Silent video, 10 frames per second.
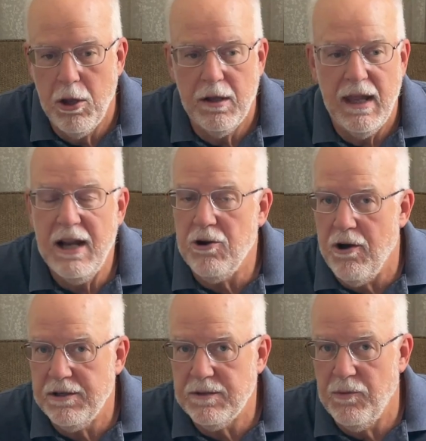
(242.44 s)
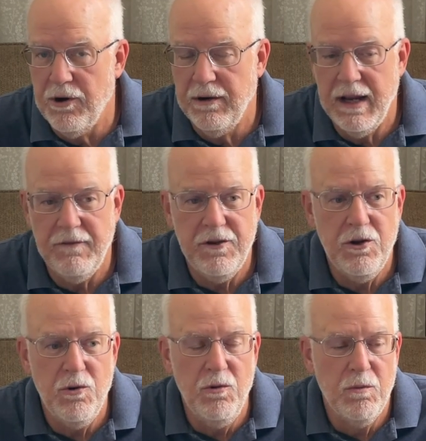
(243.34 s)
it costs more. If
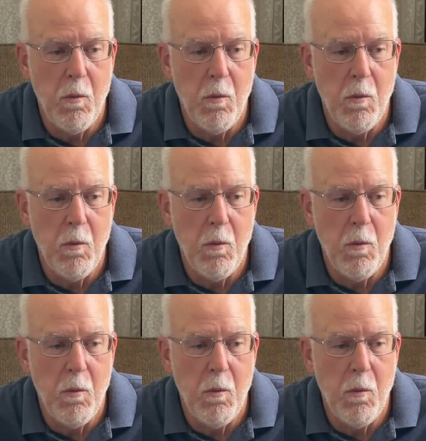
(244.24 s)
you